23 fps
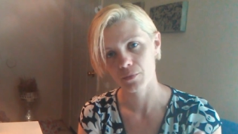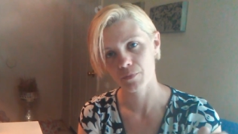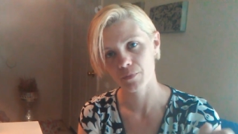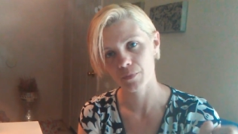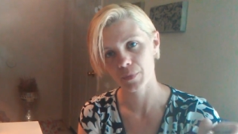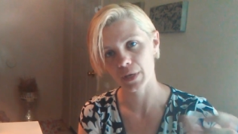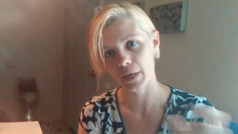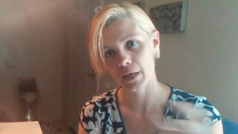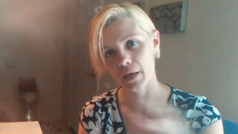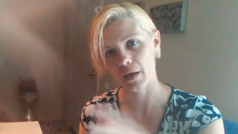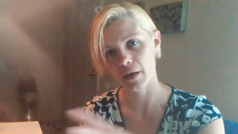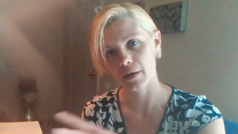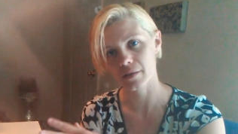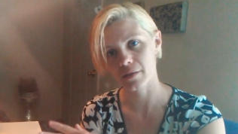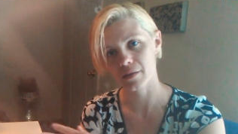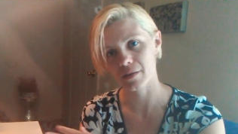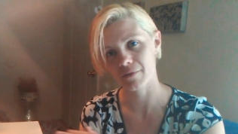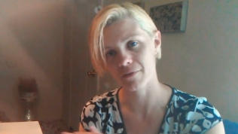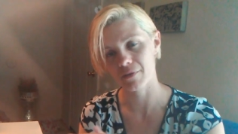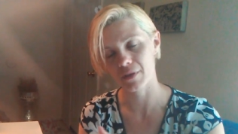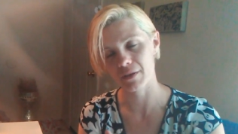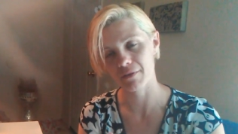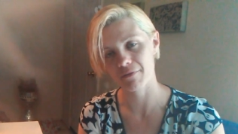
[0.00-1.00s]
because
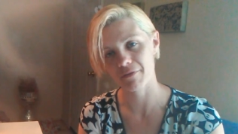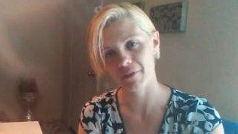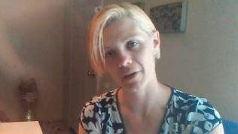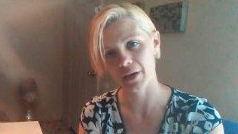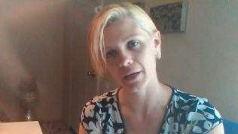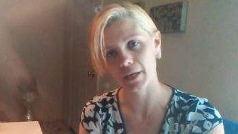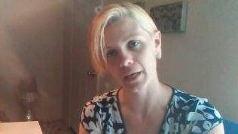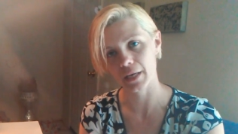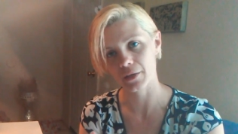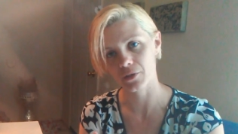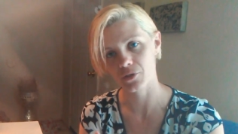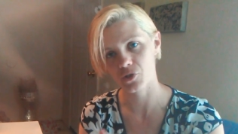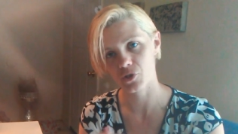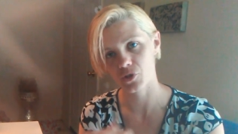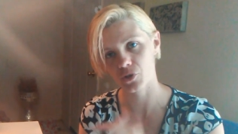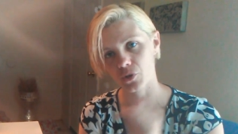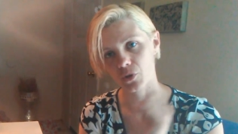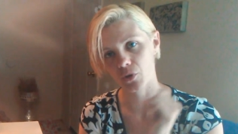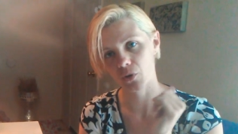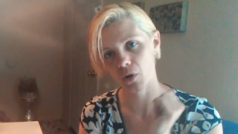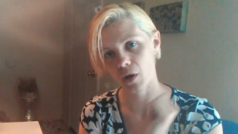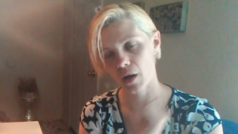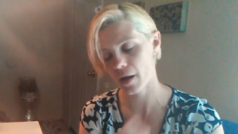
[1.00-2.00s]
of the
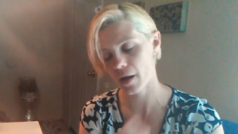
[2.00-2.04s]
financial